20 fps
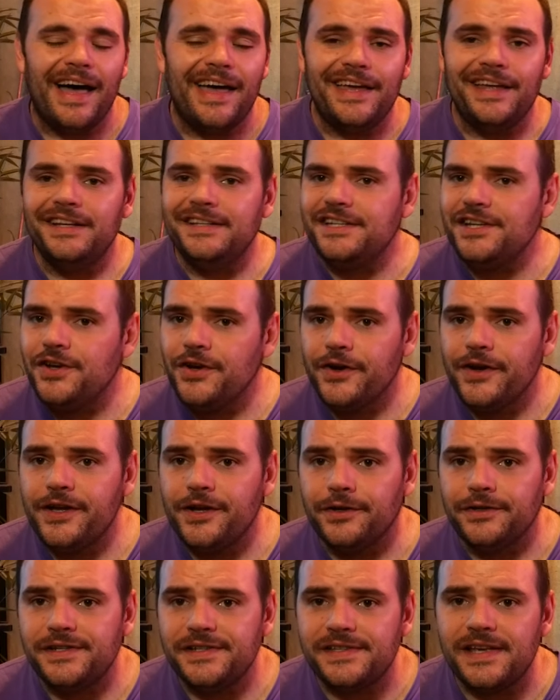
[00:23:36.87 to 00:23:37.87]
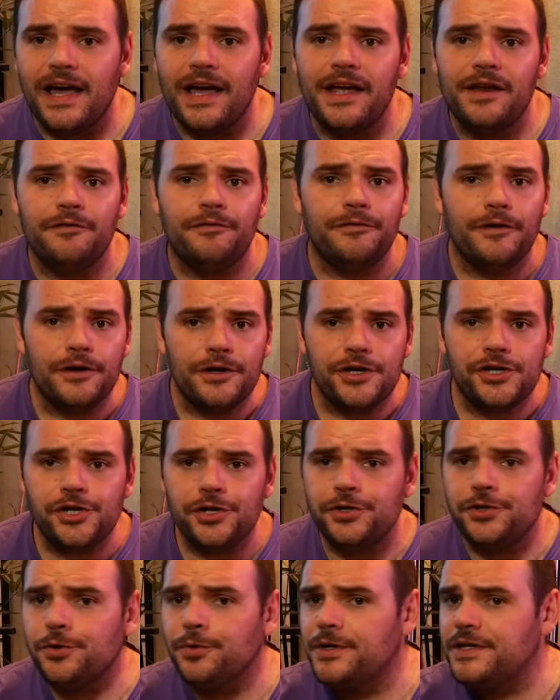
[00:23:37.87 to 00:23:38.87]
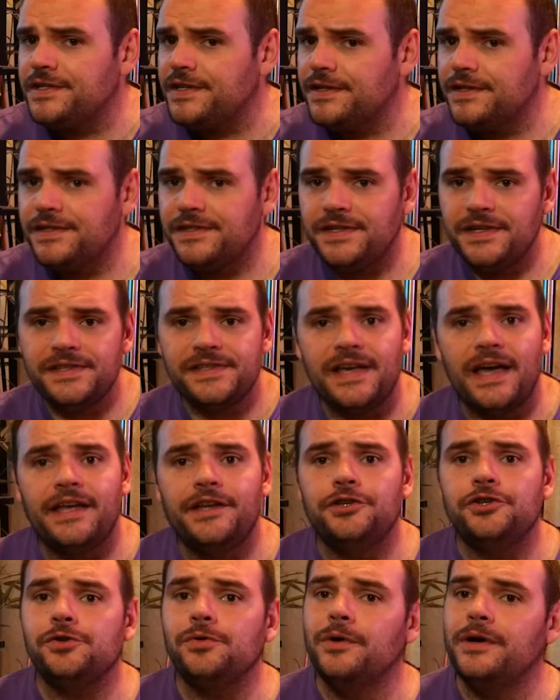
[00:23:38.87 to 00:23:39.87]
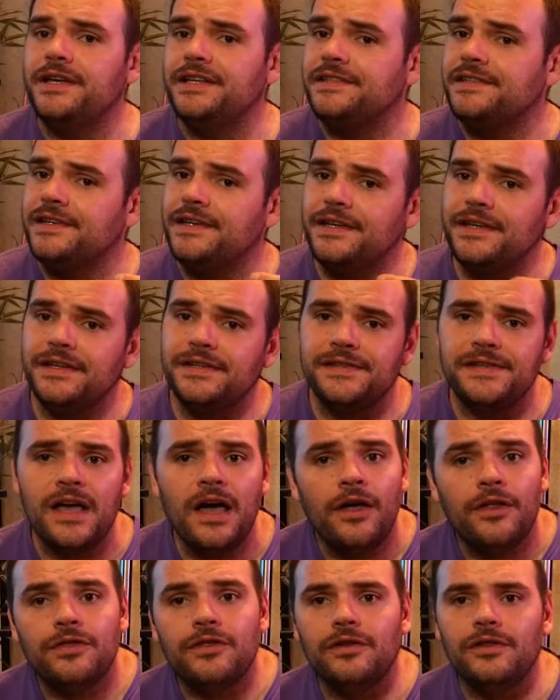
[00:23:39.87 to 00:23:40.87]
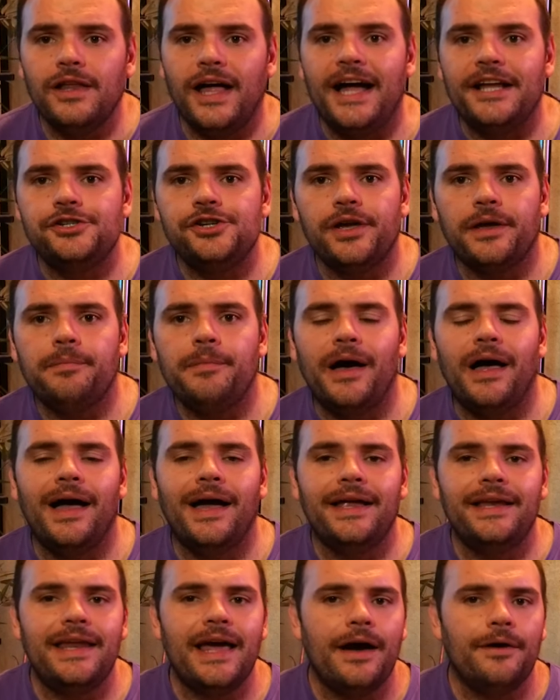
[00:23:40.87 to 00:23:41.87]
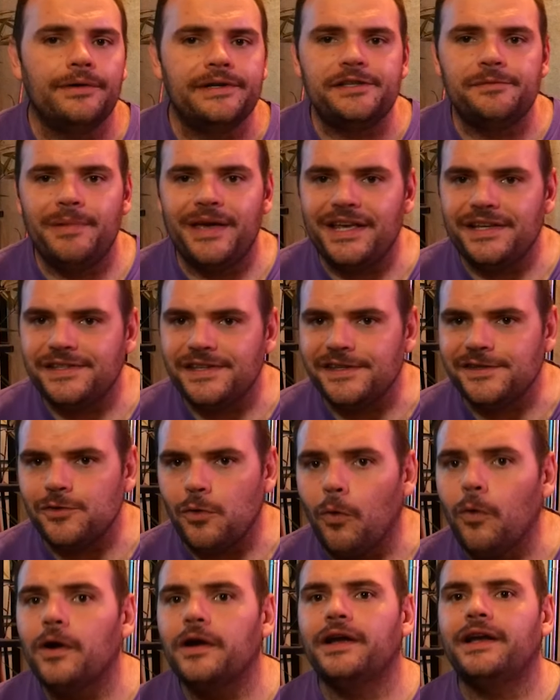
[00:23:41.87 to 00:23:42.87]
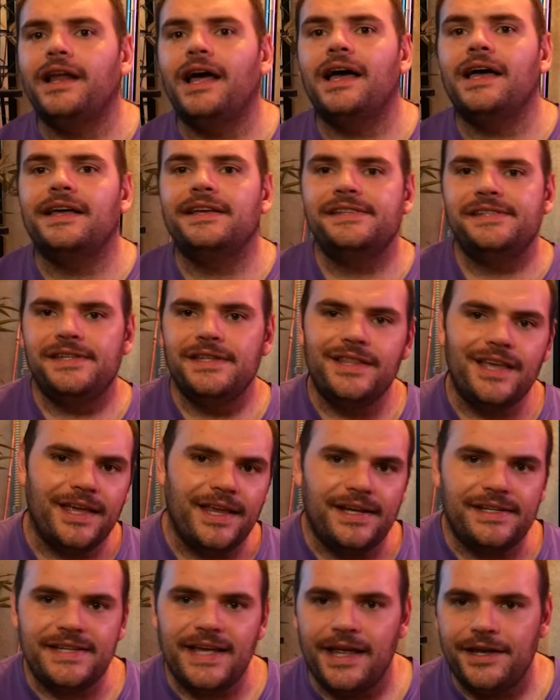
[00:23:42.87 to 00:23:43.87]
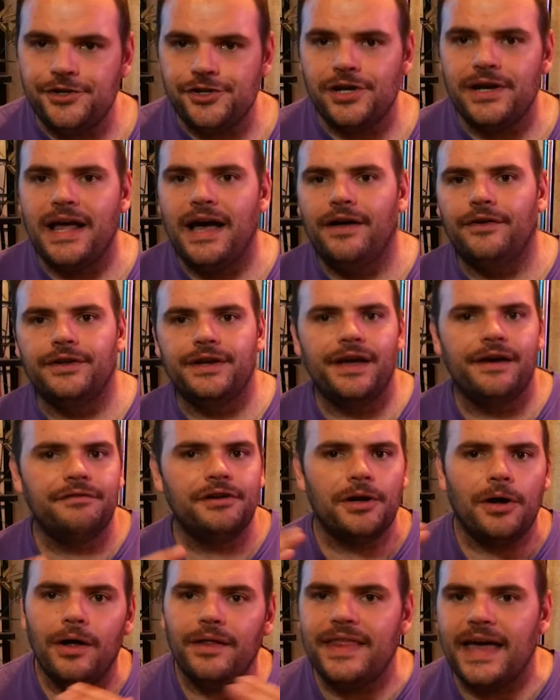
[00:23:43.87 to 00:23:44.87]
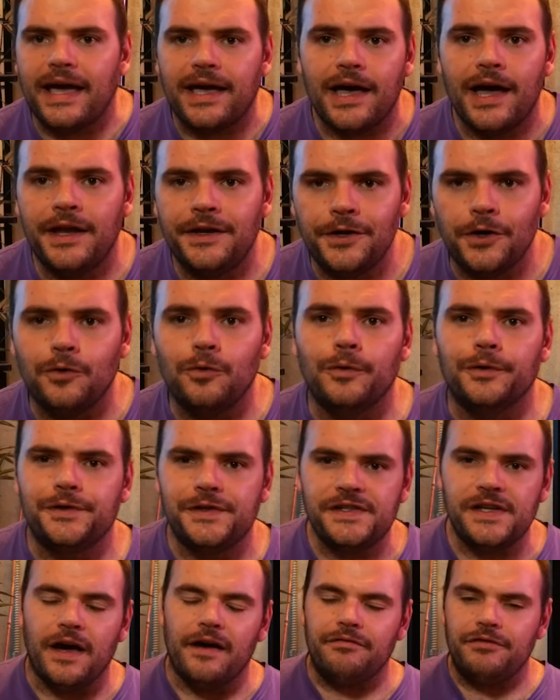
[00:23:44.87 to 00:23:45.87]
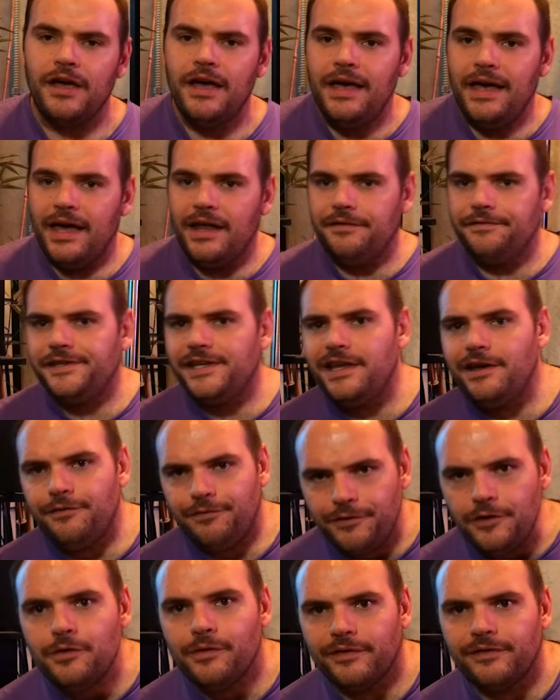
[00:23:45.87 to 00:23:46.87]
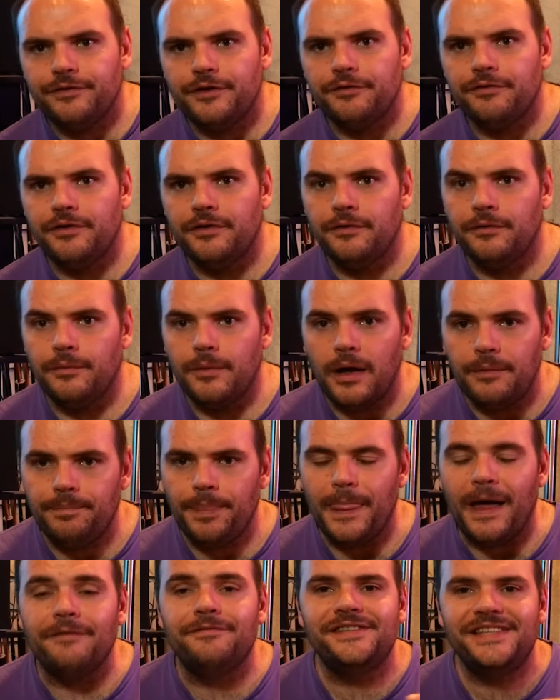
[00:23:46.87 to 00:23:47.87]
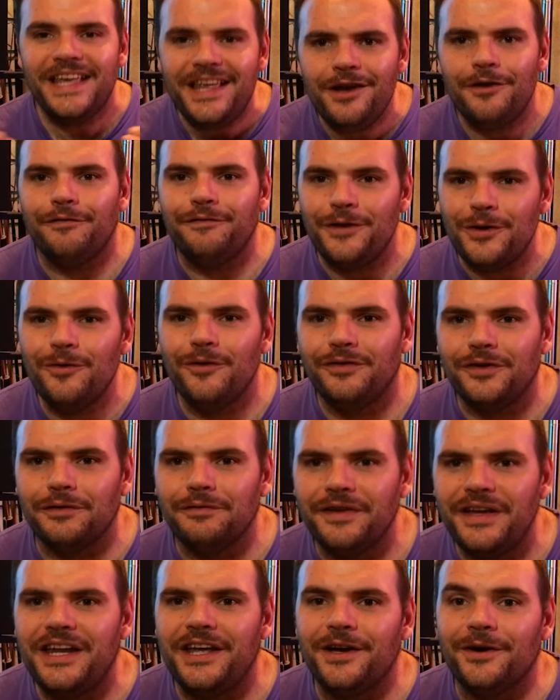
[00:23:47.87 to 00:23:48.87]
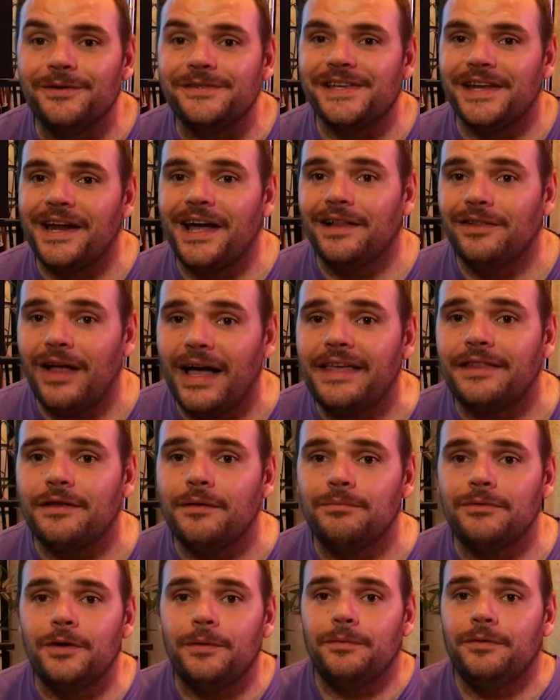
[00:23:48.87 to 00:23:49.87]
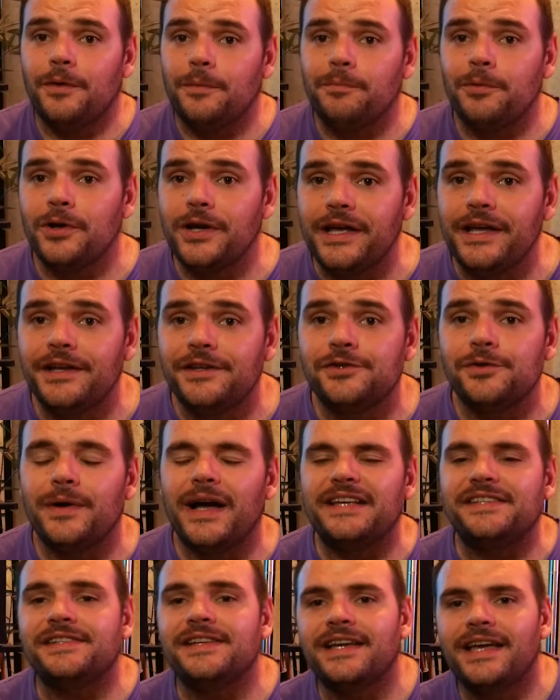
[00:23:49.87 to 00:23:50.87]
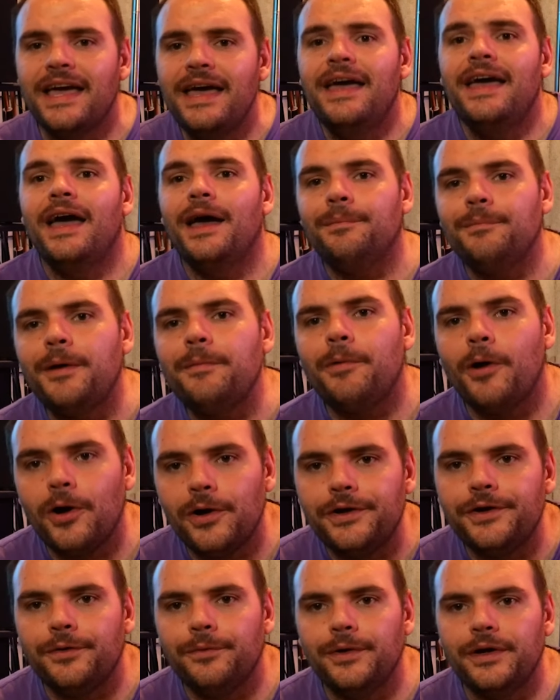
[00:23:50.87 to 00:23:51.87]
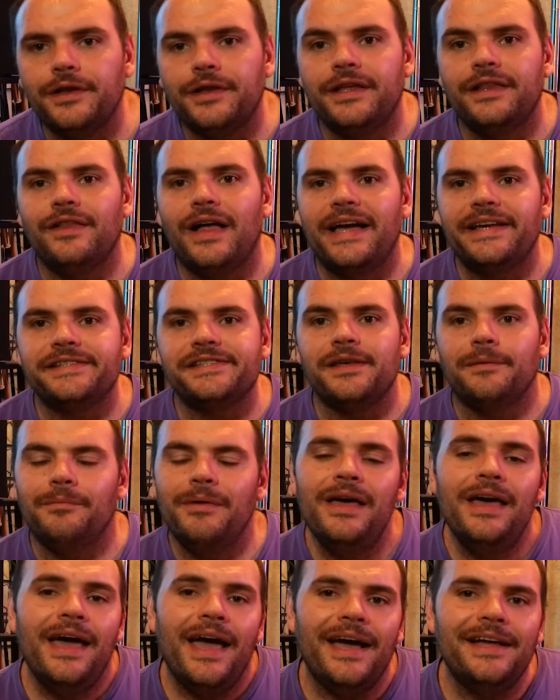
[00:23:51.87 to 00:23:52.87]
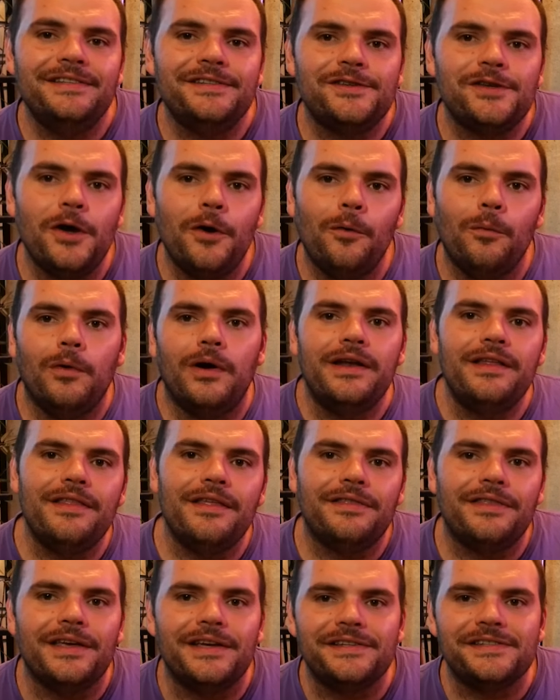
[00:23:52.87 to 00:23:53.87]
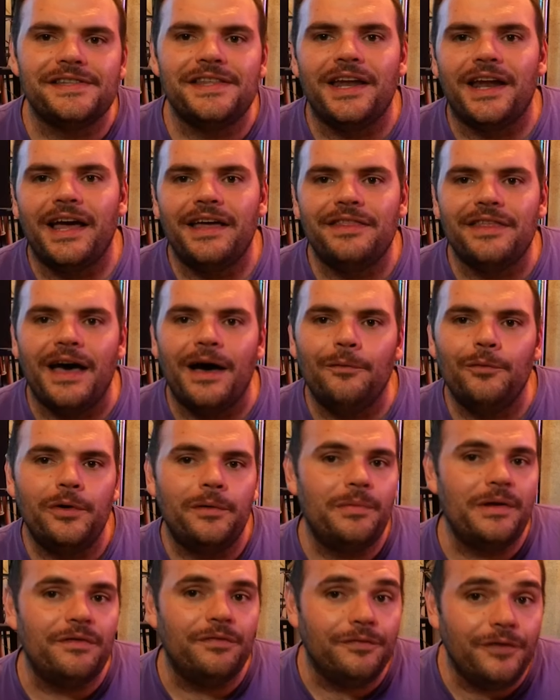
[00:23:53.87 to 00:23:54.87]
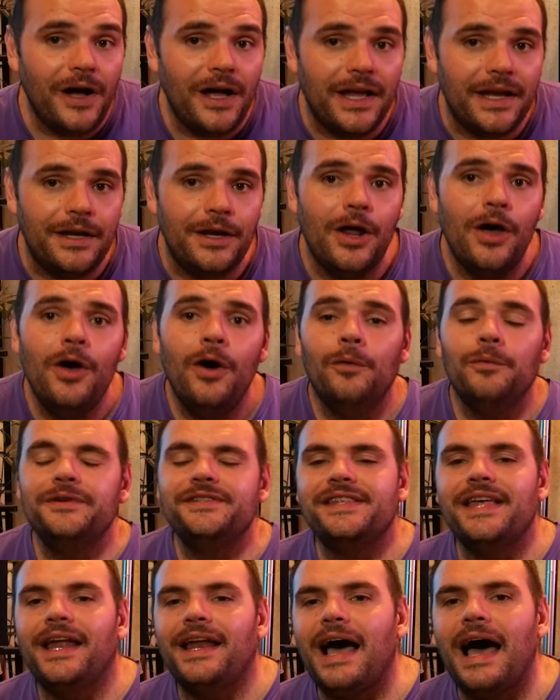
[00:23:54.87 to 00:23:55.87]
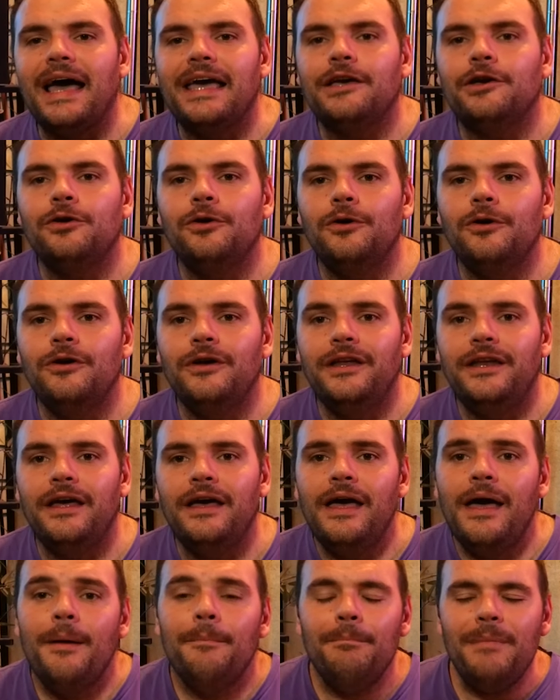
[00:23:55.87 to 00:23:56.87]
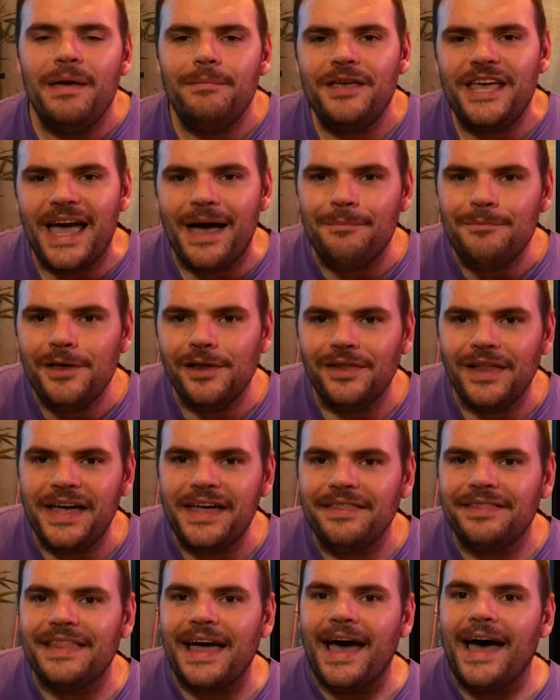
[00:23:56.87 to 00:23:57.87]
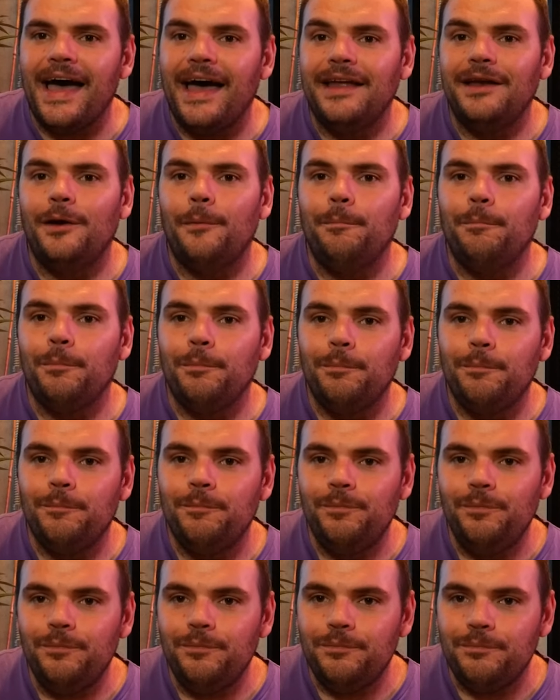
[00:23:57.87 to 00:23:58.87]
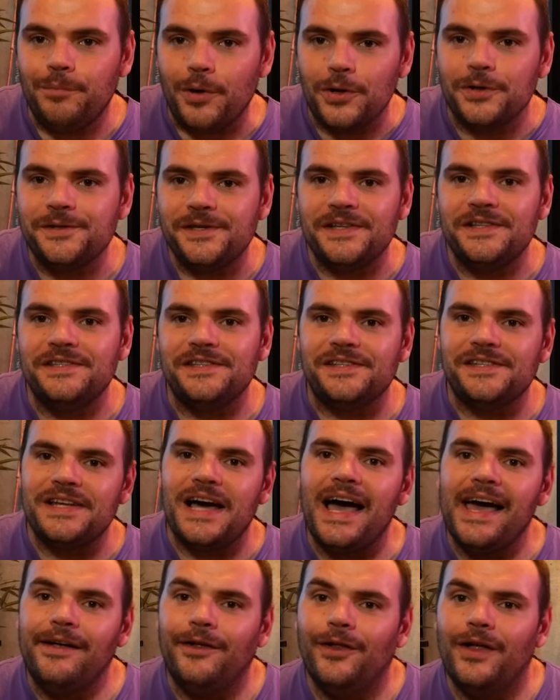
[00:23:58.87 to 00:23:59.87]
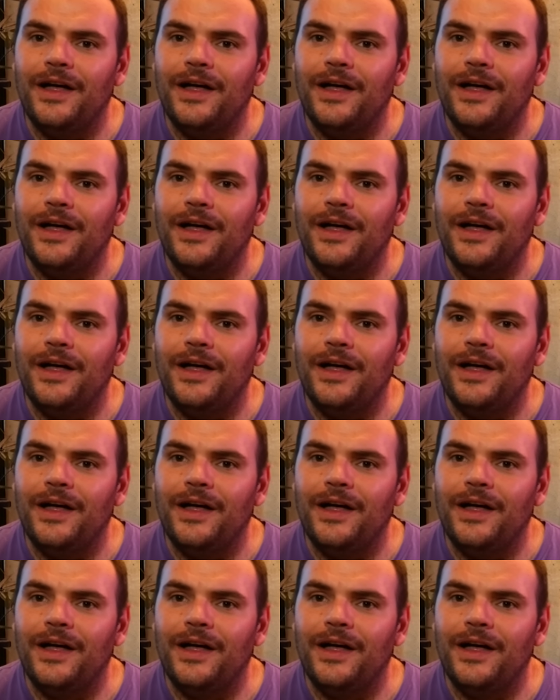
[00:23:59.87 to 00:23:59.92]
interior design, furniture choices, design choices, the logic behind how a space is organized, the intentionality of it, all that kind of cool stuff. And I've seen a few of her videos, and I like them. They're pretty interesting, and my partner really likes them. And so one of the things that I thought would be fun was that I could maybe emulate that person's style